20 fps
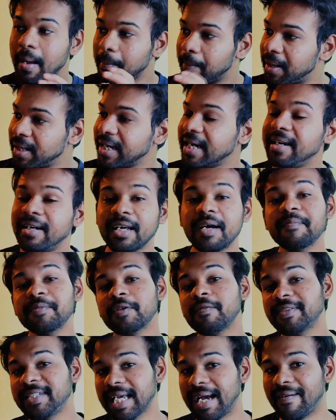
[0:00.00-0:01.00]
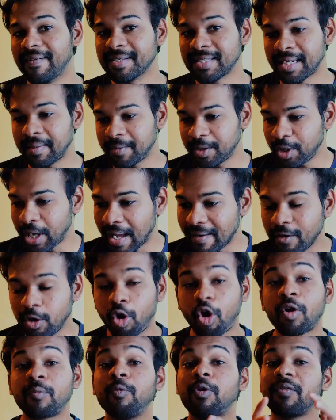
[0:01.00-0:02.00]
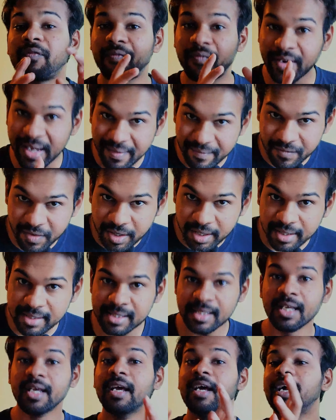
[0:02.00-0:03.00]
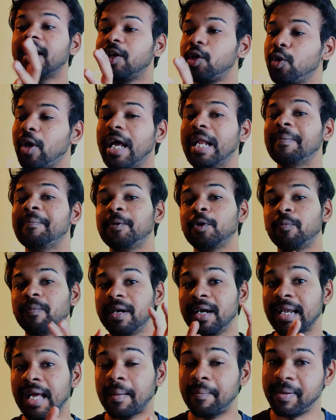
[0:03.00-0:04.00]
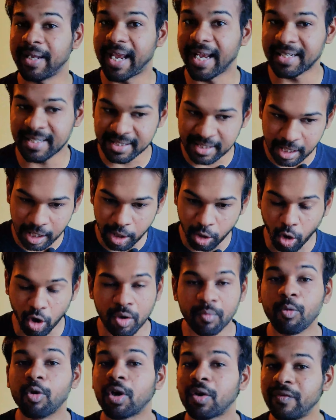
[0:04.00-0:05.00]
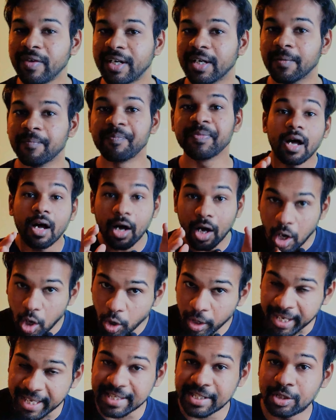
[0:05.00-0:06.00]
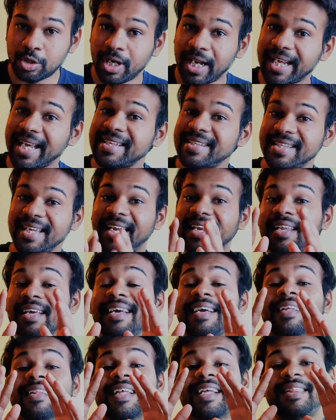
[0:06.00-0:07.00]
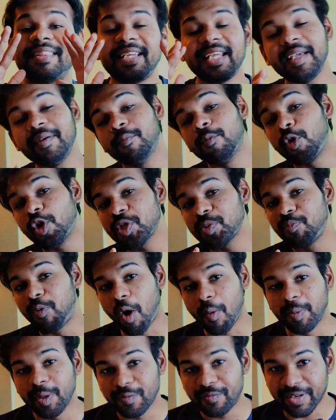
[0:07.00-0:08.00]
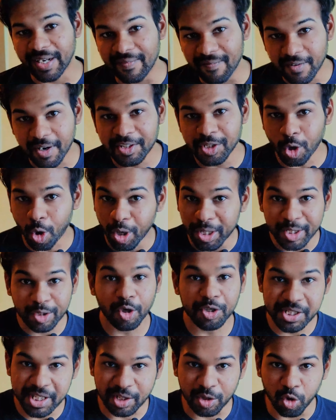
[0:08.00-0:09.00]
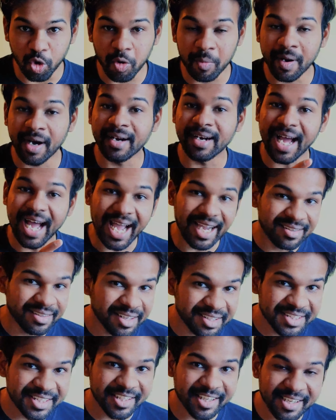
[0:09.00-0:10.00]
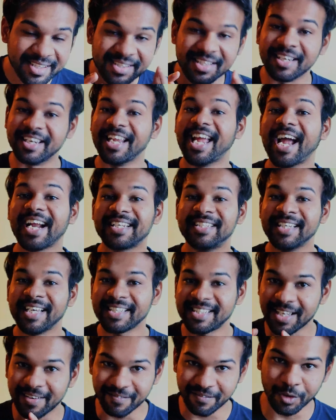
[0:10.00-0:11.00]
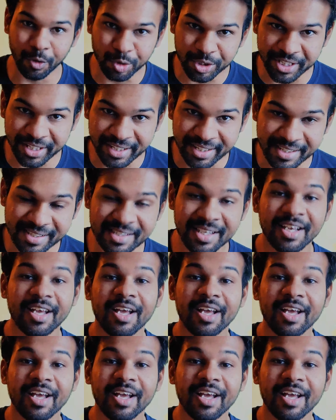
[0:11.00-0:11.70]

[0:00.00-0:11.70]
But in terms of JavaScript, you have a lot more frameworks to help you build applications a lot more quicker. Okay, so like I said, the three most popular frameworks all across the globe are AngularJS, React.js, and Vue.js.